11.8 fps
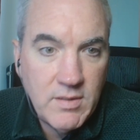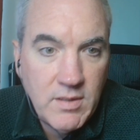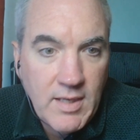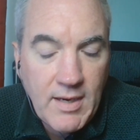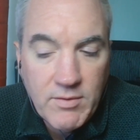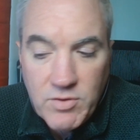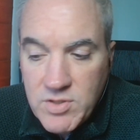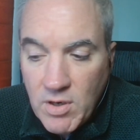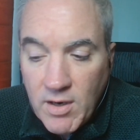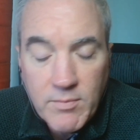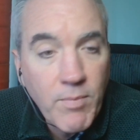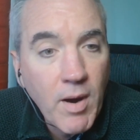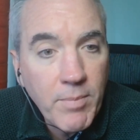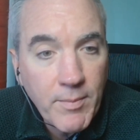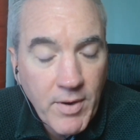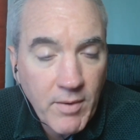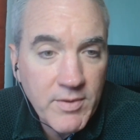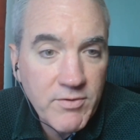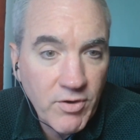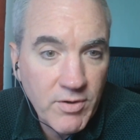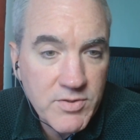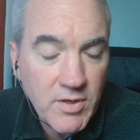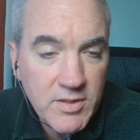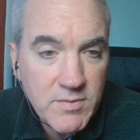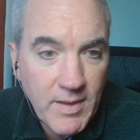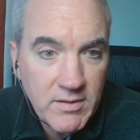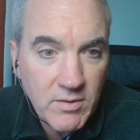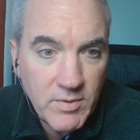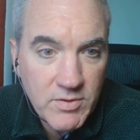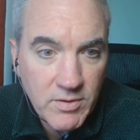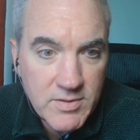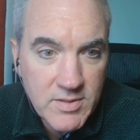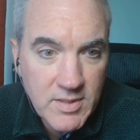Pump up our returns, our expected returns